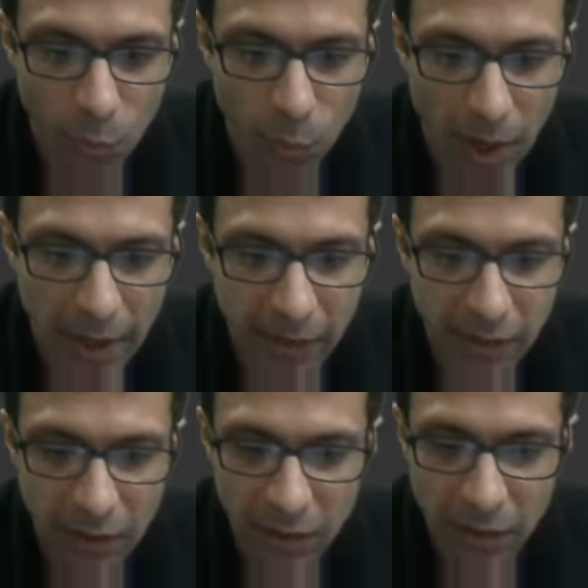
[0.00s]
one.
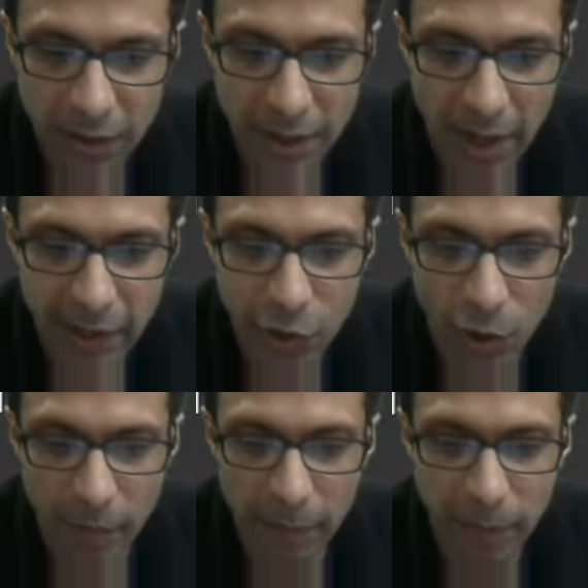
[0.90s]

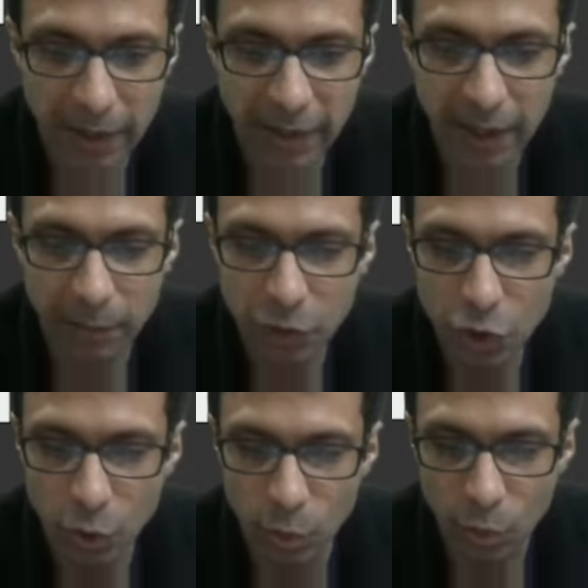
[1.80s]
Diatomic by the name
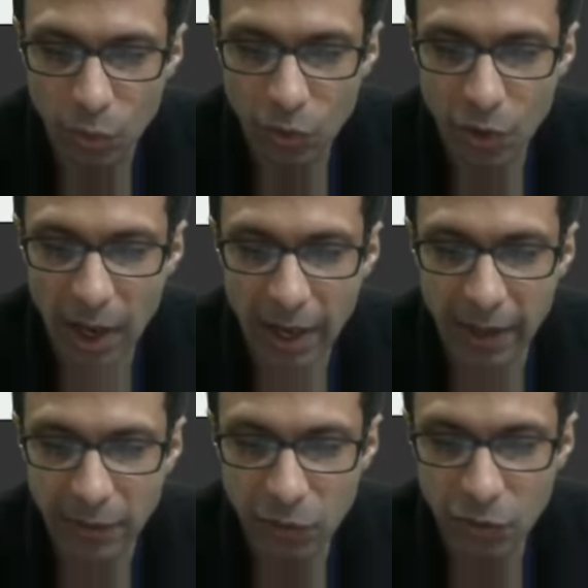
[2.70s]
two,
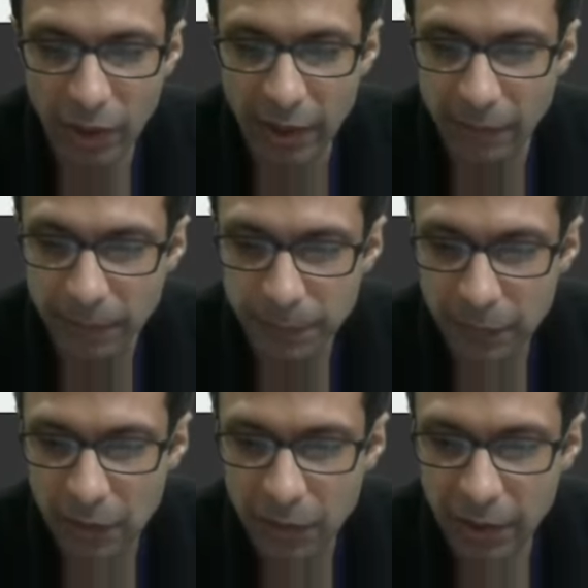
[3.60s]
tri, three,
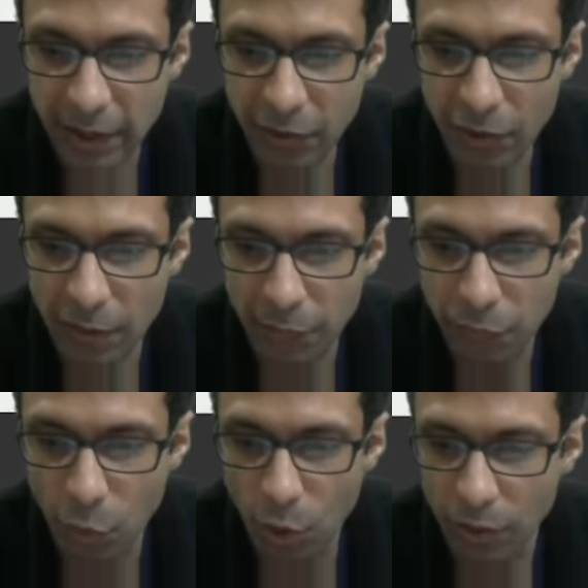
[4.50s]
tetra,
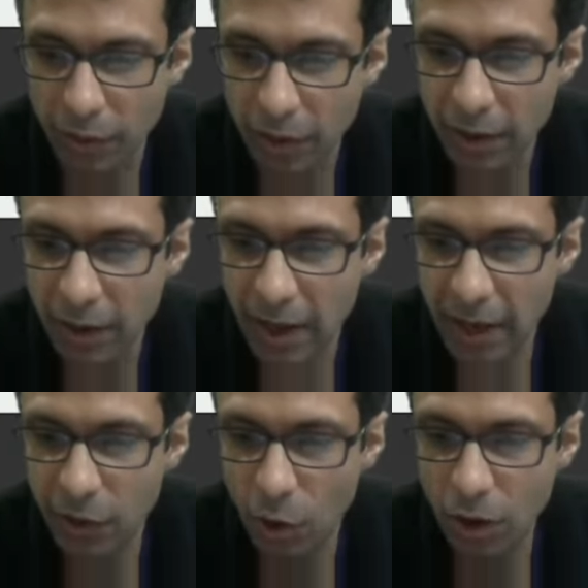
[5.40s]
four,
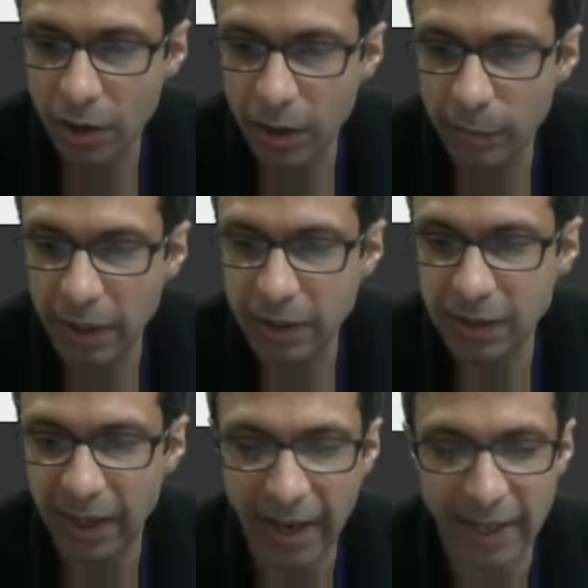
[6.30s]
and octa
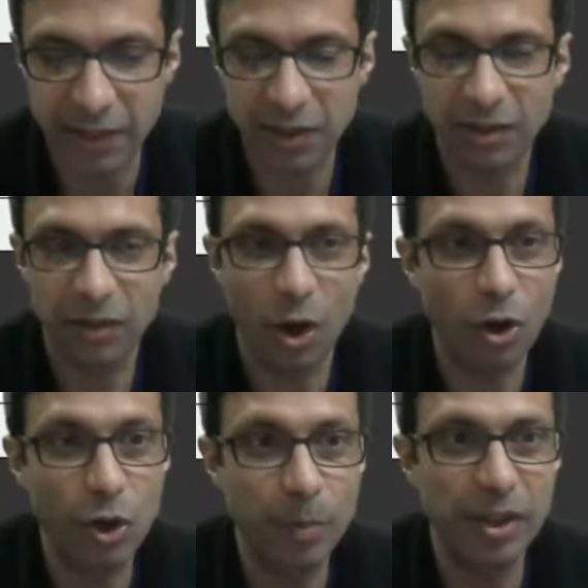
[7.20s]
means eight.
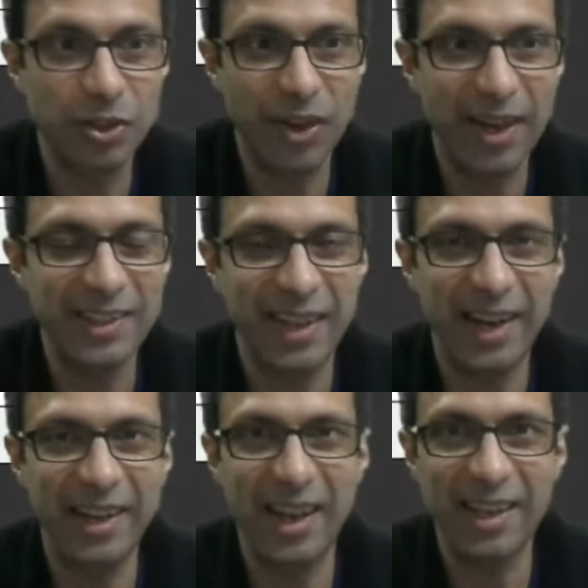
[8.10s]
Octopus, right?
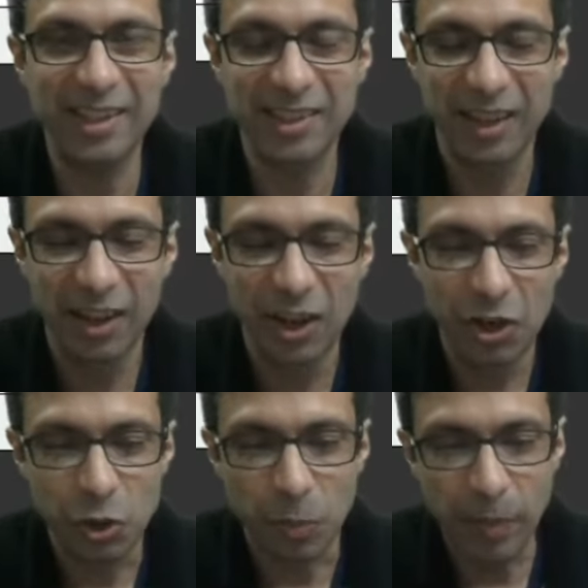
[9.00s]
Eight legs.
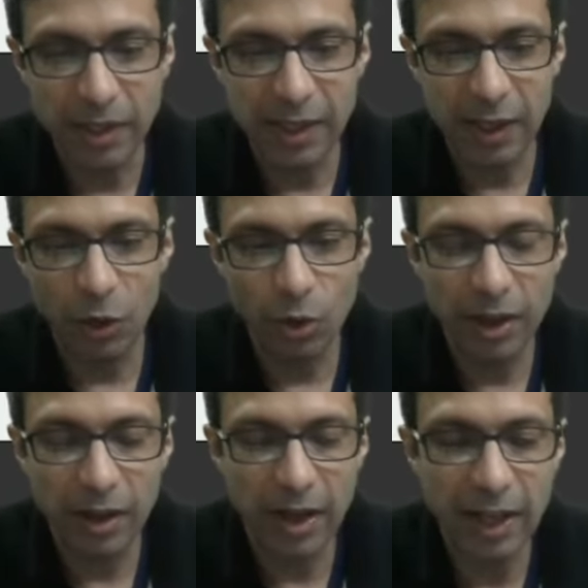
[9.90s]
So please take a look
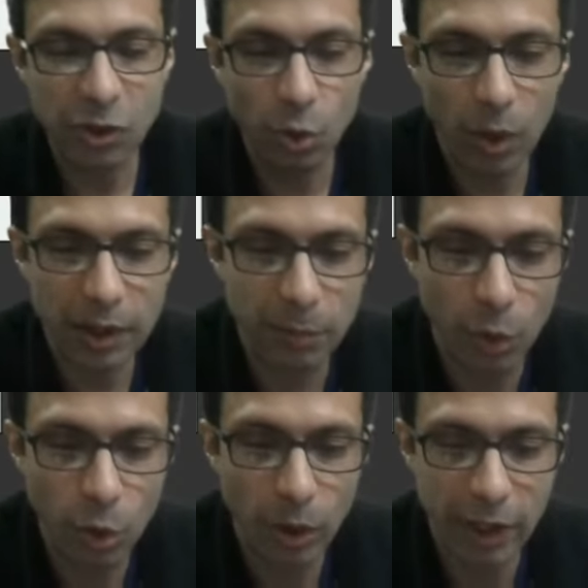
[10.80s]
here, guys. Who are the
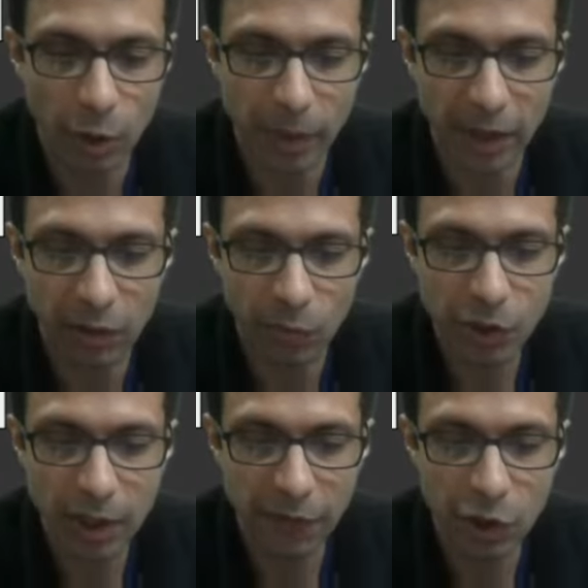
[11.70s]
monoatomic,
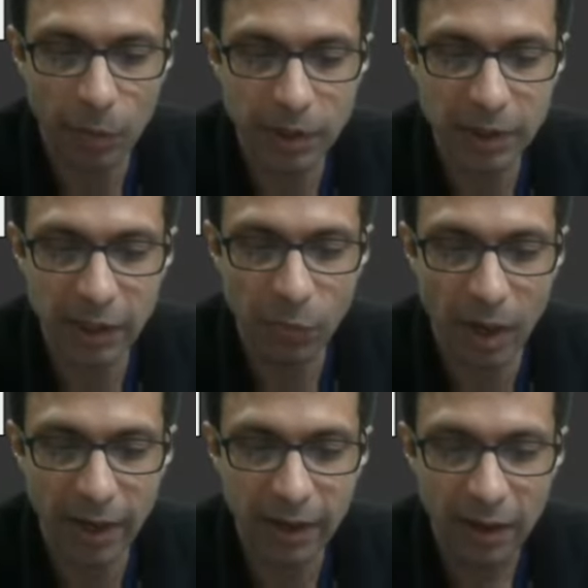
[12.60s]
which have atomicity
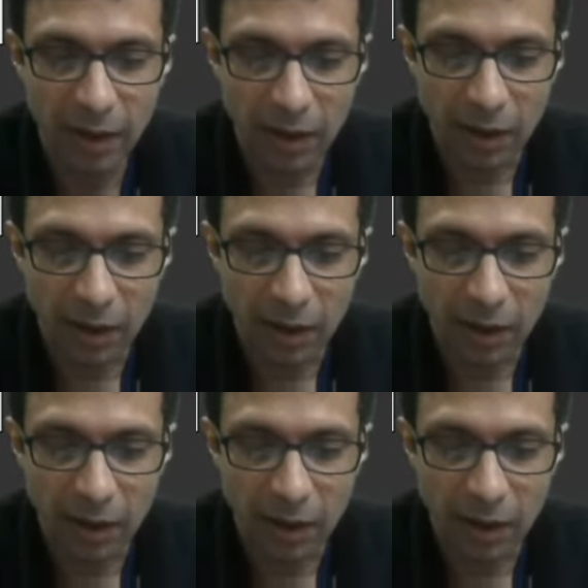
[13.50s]
one?